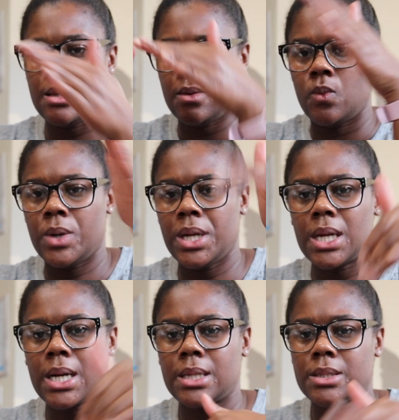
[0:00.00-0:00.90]
we in
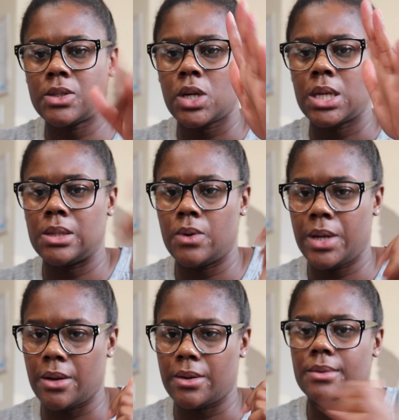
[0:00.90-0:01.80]
a concentrated little
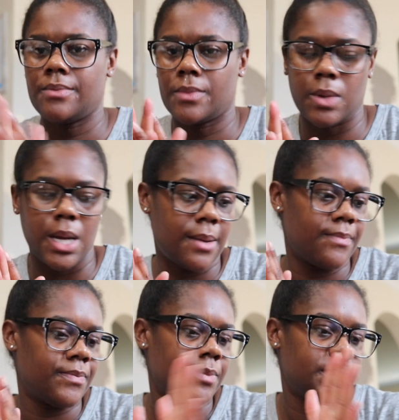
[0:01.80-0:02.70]
area, okay?
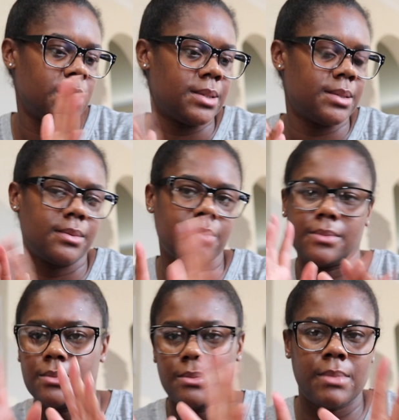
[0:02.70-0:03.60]
Just
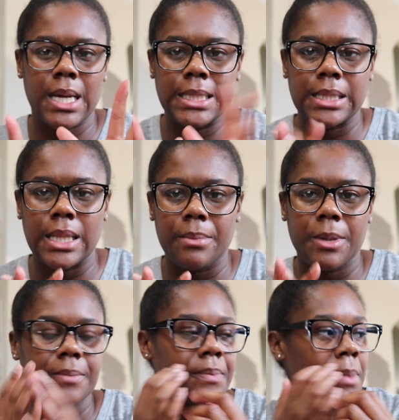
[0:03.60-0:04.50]
my
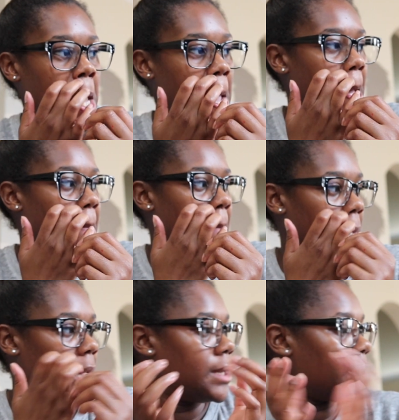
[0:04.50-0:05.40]
disclaimer. But
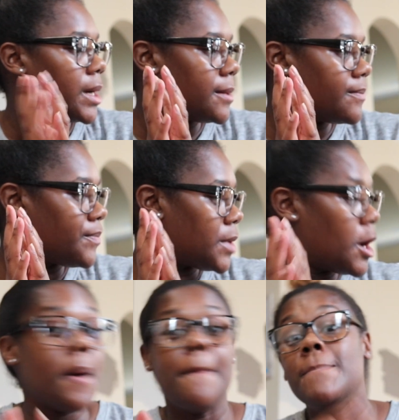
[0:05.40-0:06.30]
anyway,
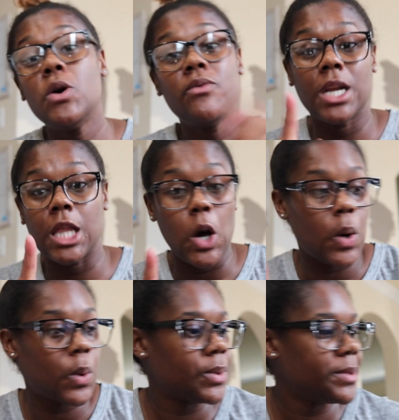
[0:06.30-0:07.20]
moving
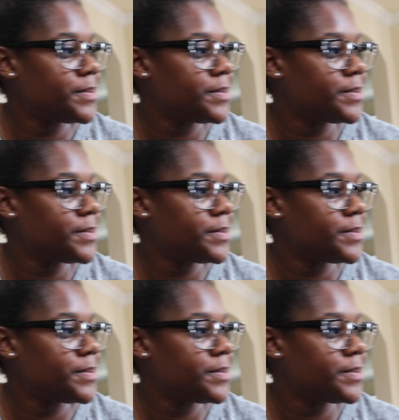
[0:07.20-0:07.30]
along.